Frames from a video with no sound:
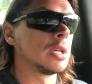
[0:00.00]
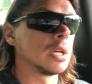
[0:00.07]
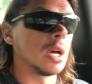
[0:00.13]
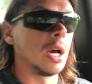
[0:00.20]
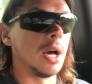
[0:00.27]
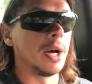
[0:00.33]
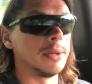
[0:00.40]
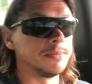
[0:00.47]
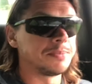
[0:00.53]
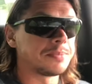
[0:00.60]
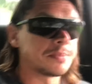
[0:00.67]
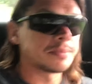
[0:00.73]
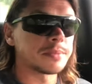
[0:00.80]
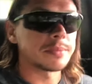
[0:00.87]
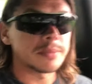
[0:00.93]
Um,
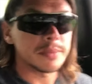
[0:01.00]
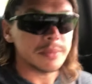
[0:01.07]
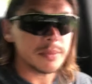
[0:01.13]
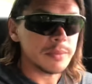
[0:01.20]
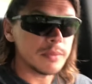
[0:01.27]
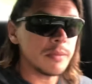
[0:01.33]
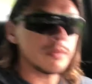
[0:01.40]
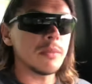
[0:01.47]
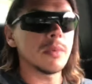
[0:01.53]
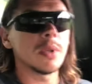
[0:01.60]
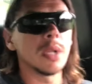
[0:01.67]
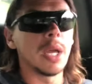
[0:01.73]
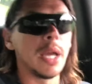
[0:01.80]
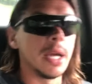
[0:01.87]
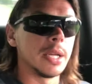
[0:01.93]

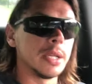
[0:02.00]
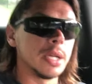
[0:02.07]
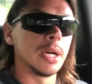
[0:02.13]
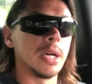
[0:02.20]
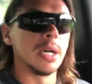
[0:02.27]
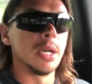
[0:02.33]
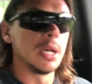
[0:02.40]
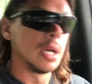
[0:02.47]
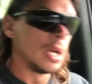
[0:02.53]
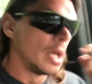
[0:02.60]
and uh,